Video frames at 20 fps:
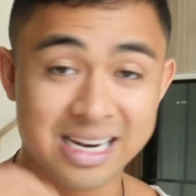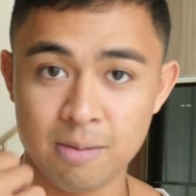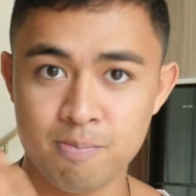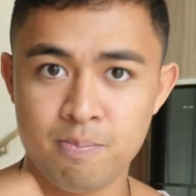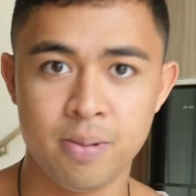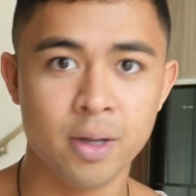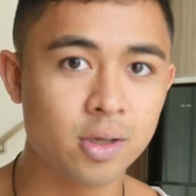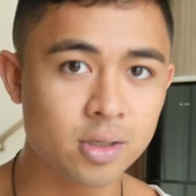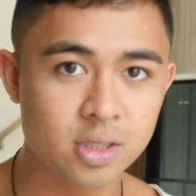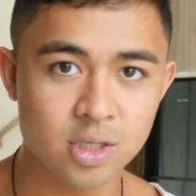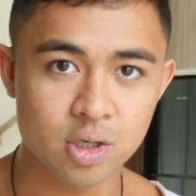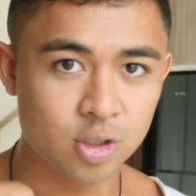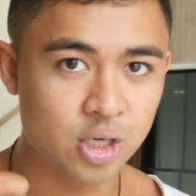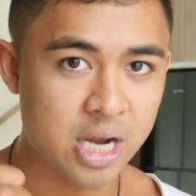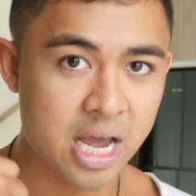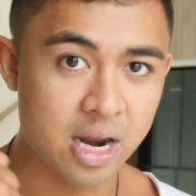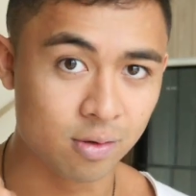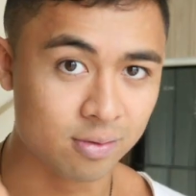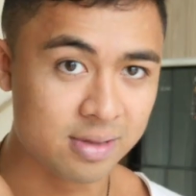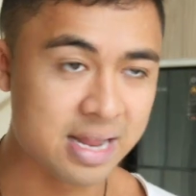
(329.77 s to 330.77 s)
it builds your
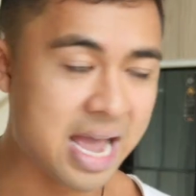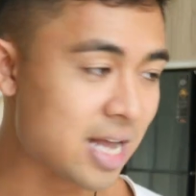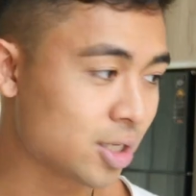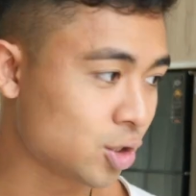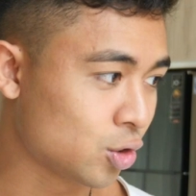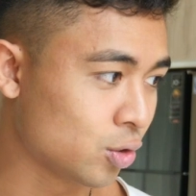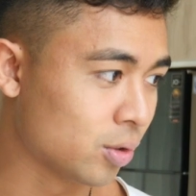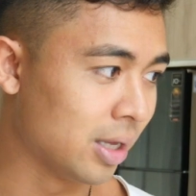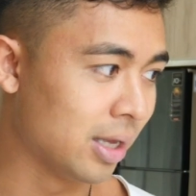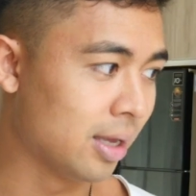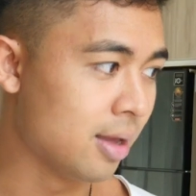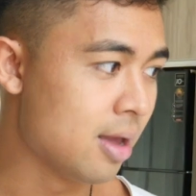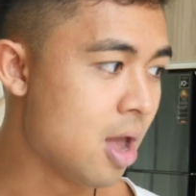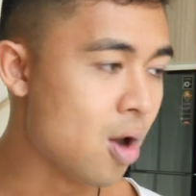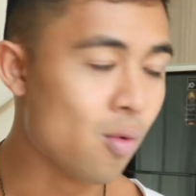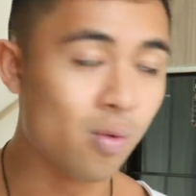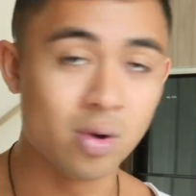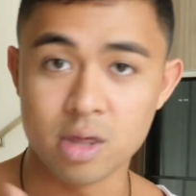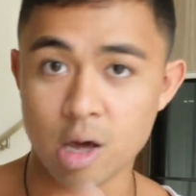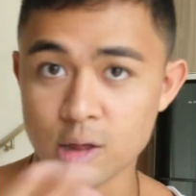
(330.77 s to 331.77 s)
channel naturally
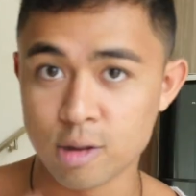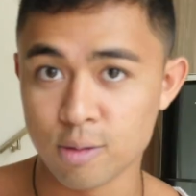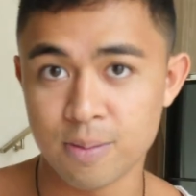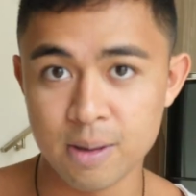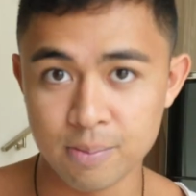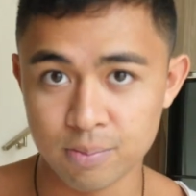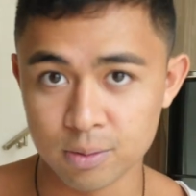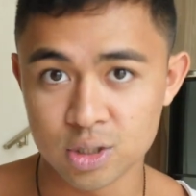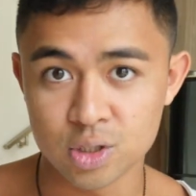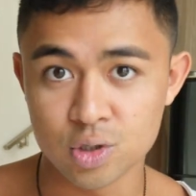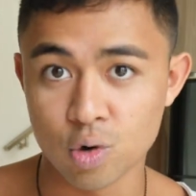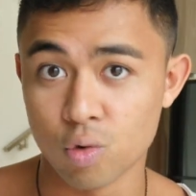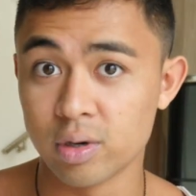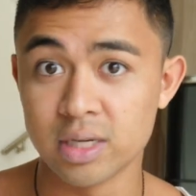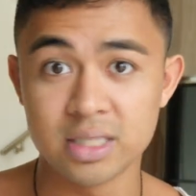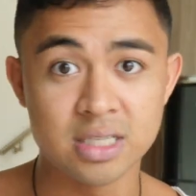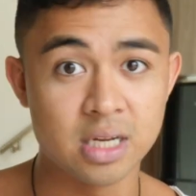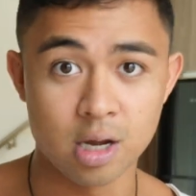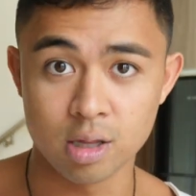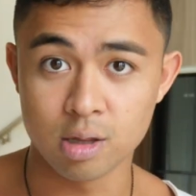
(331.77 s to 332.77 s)
with other people's
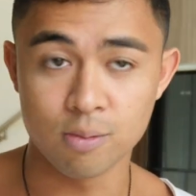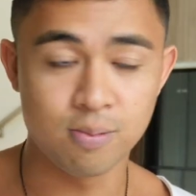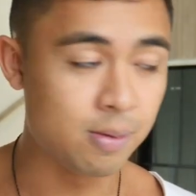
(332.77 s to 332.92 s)
stories and other